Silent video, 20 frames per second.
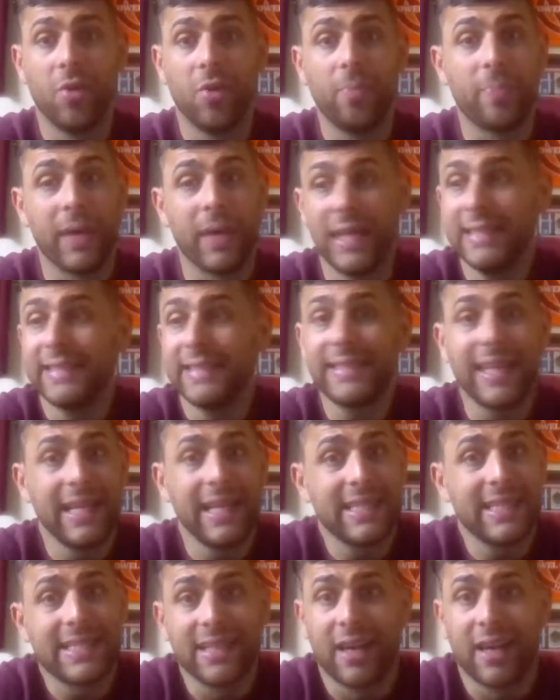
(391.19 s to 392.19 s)
Penn
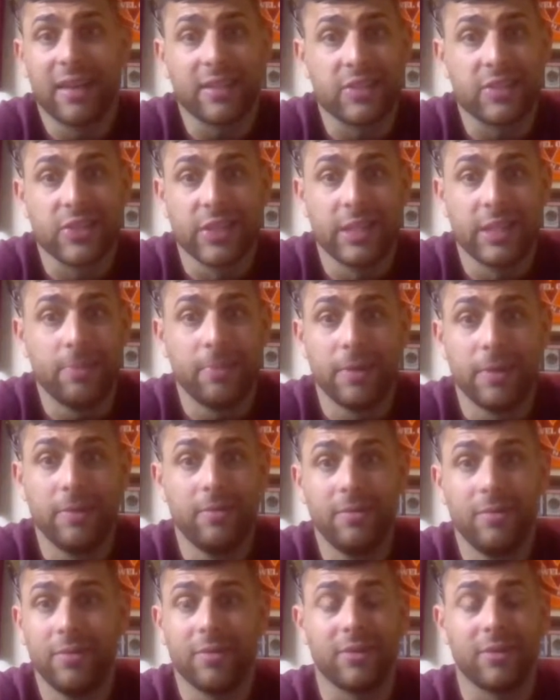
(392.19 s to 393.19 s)
State's not a sleepy.
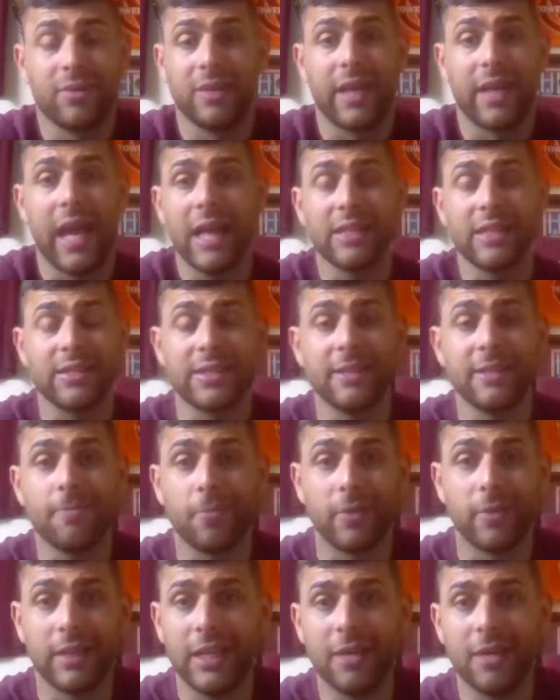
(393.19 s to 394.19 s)
You can't sleep
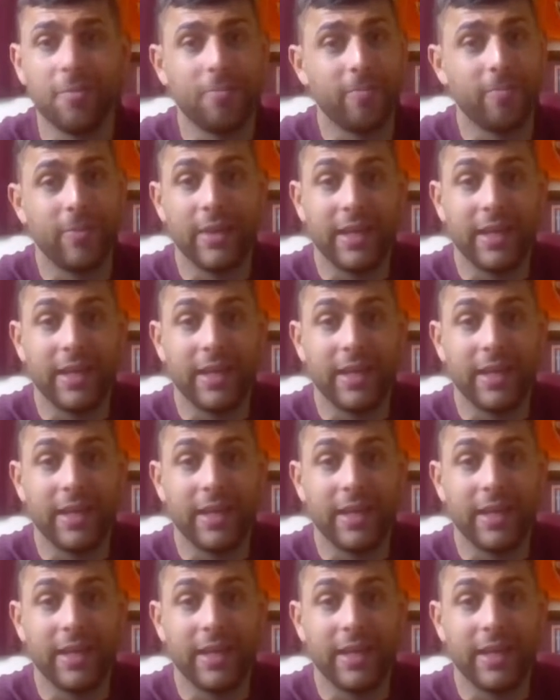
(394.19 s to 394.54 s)
on them.